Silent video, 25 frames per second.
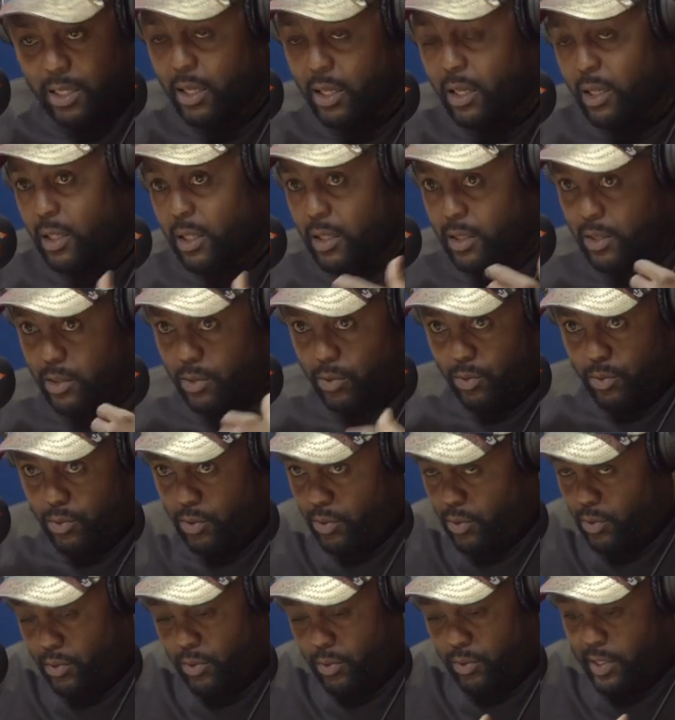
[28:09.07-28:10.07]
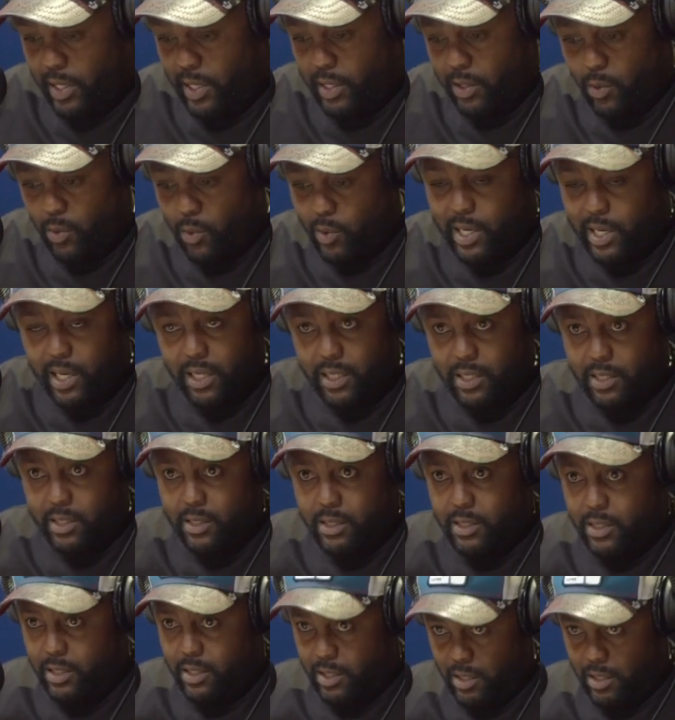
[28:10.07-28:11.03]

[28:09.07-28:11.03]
Okay. Uh, in South Africa.